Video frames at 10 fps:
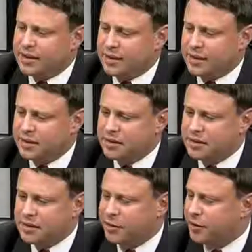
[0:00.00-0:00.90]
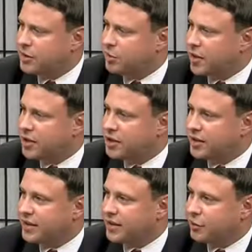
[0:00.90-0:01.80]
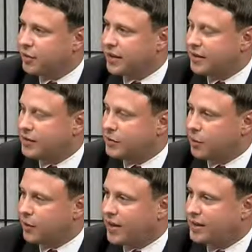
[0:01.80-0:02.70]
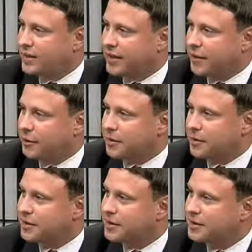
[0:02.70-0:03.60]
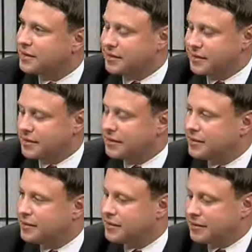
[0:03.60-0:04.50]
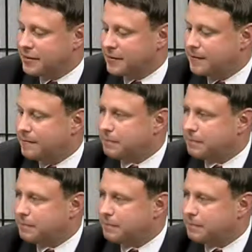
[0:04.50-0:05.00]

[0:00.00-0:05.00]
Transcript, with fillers: uh, some of your inspiration in creating the storylines and the characters? Um, I've always